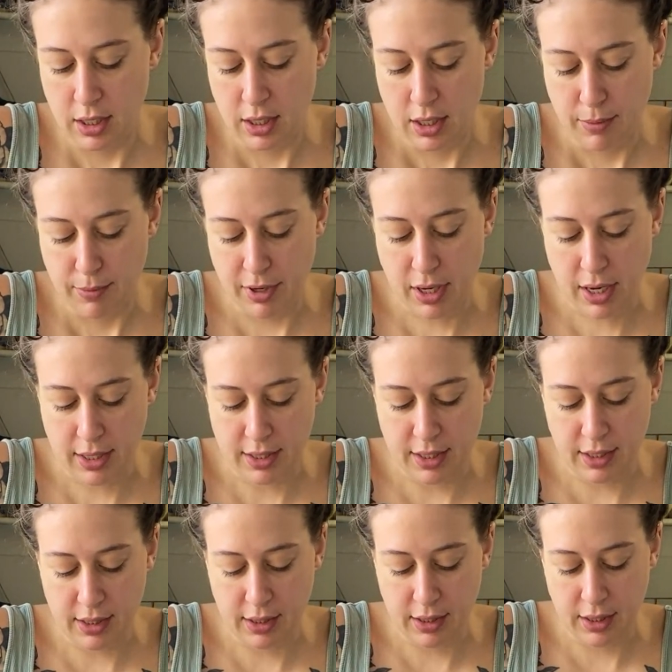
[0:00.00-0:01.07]

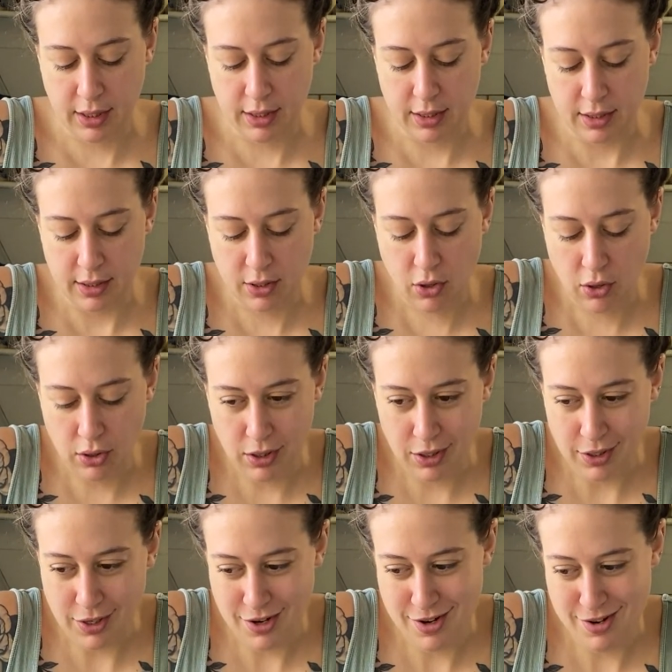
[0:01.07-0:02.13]
Ideally it's all
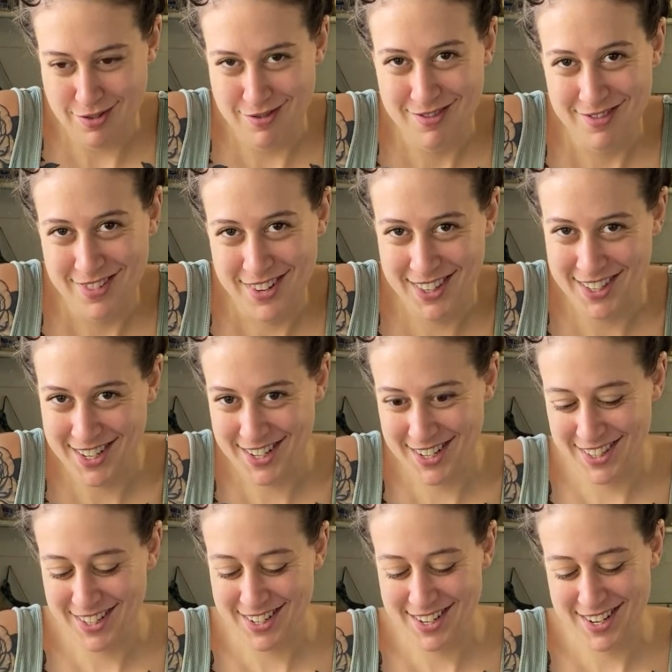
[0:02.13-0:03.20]
done at the end of
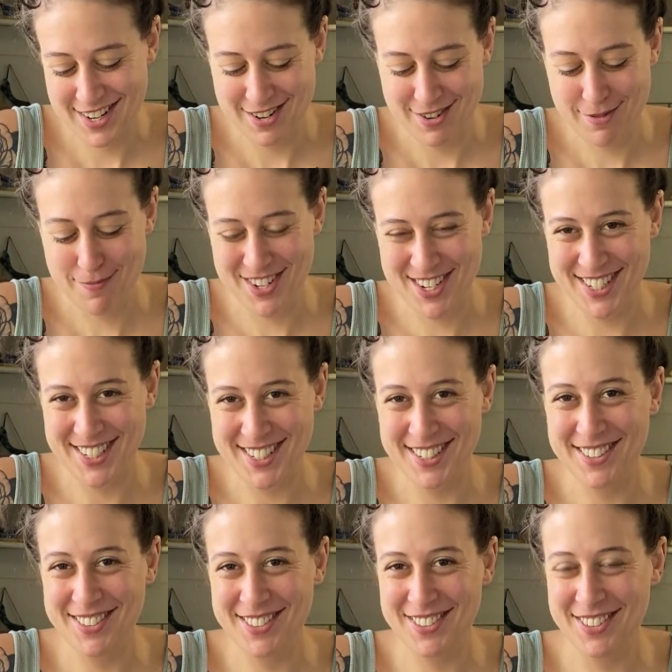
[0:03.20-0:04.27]
the day, but
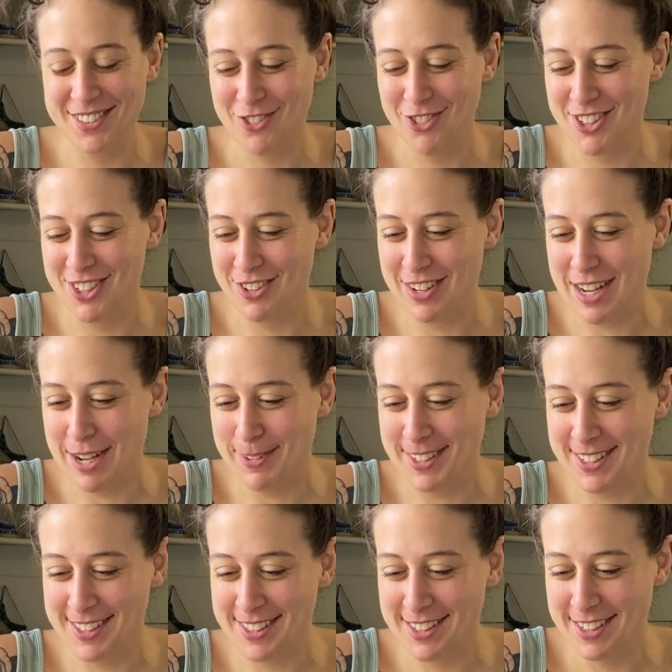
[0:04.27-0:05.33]
we'll see what
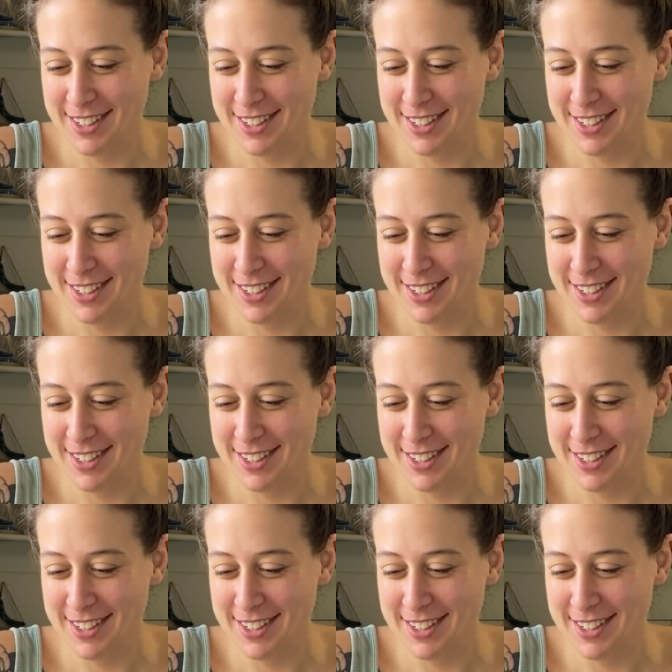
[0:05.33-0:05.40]
happens.